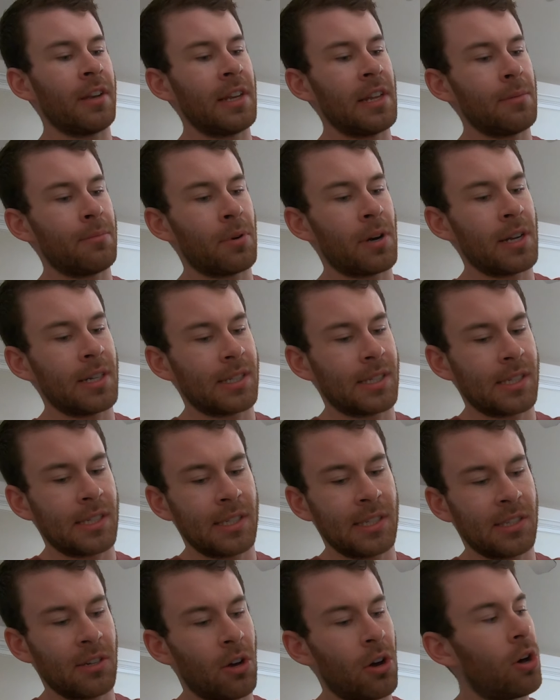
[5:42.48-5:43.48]
of the knee
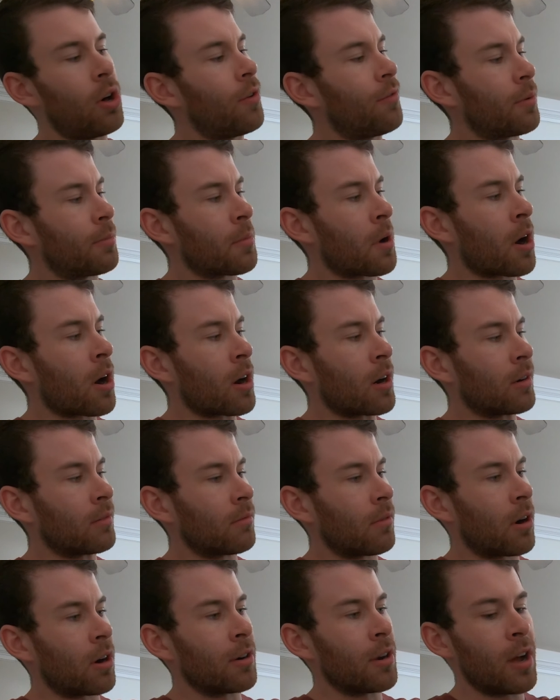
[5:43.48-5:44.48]
braces, all of them
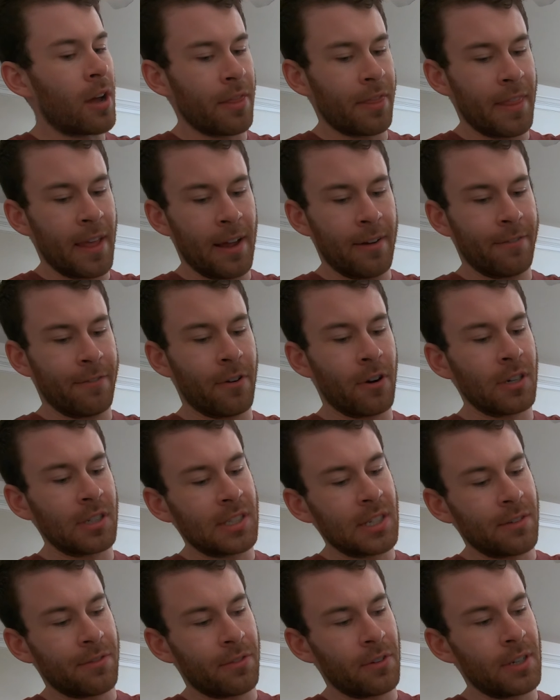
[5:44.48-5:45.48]
are not that far
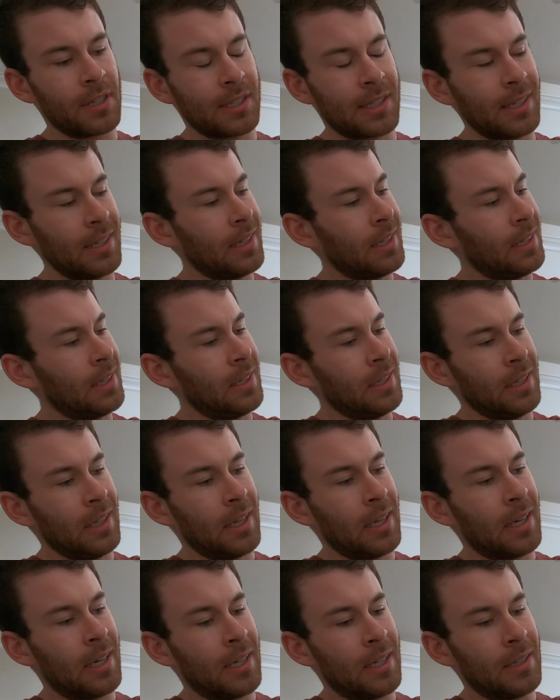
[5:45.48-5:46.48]
different.
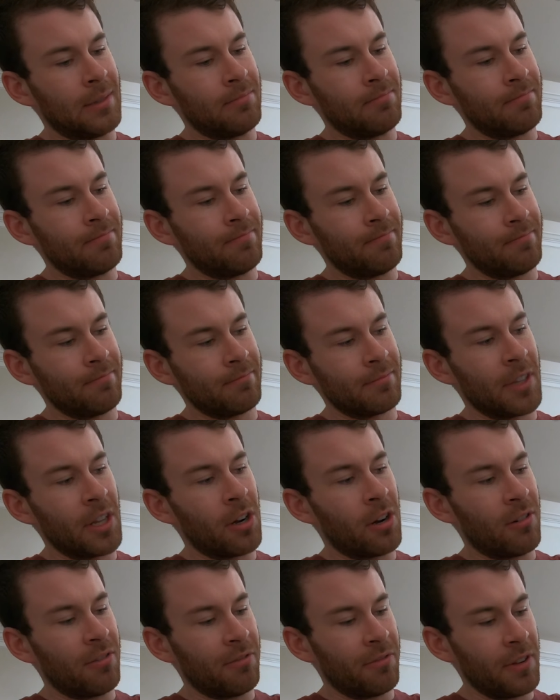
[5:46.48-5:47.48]
They
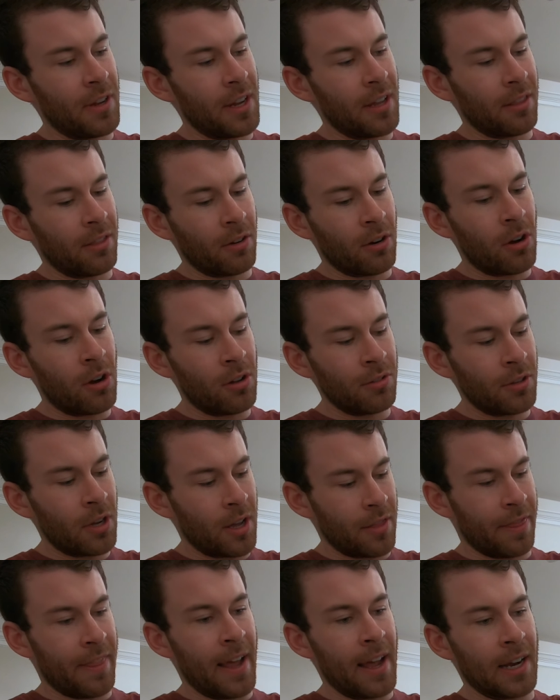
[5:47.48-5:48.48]
all fit, they're all
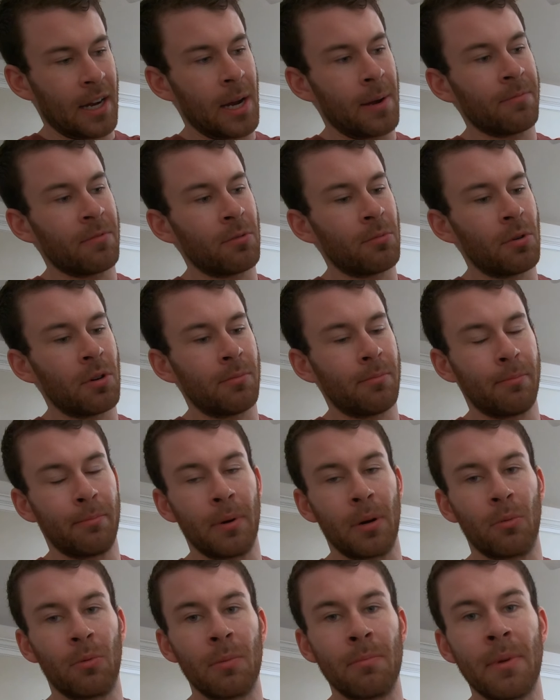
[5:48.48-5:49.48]
not that comfortable,
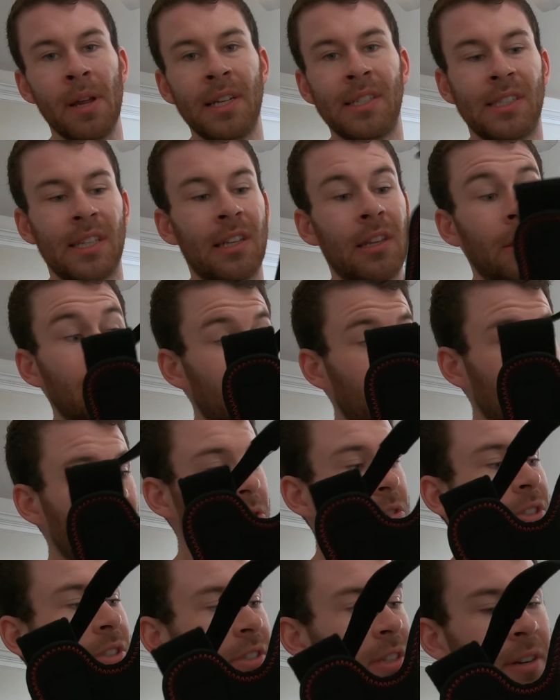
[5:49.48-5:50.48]
but what makes a
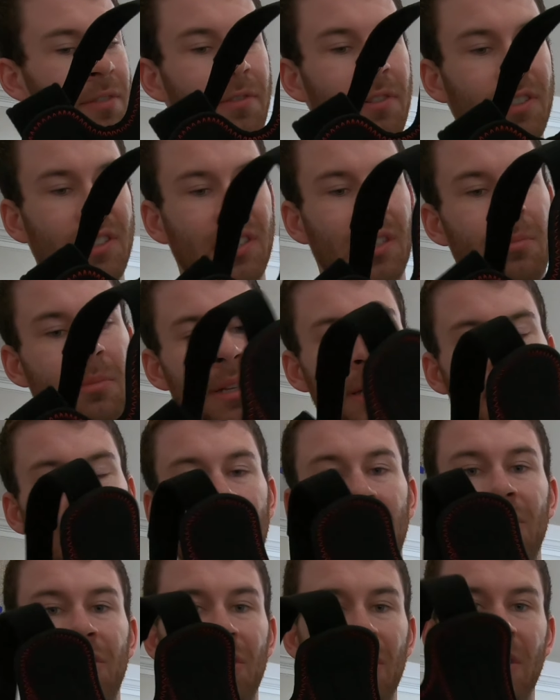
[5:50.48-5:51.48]
huge difference to me,
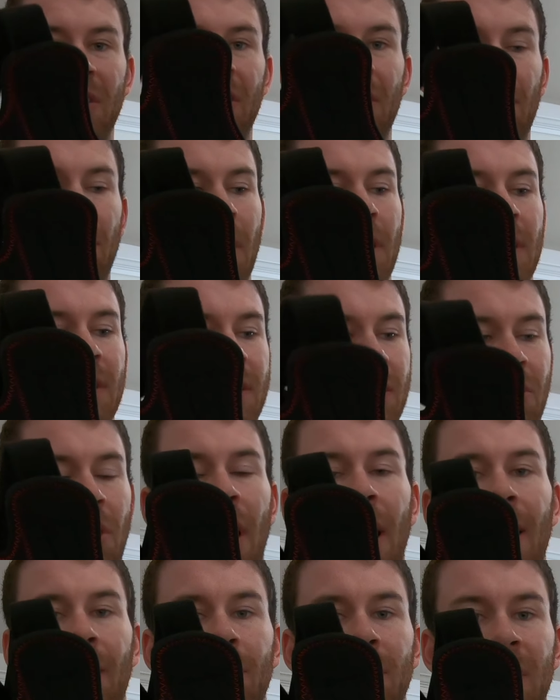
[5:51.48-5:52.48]
it's just the bloody
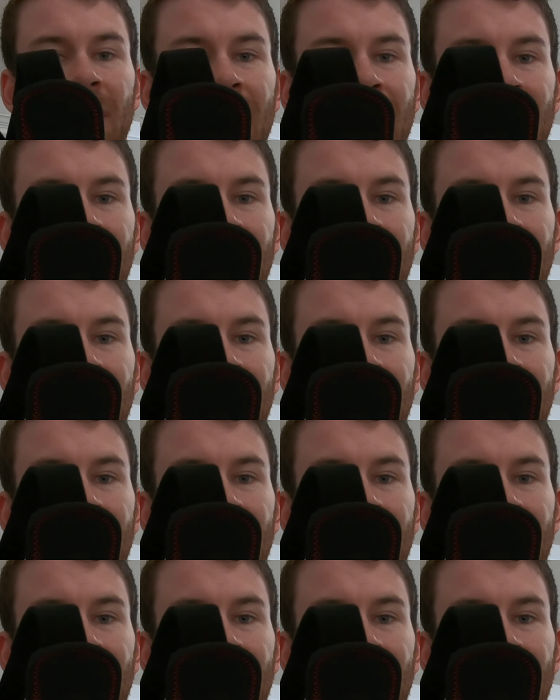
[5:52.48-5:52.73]
straps.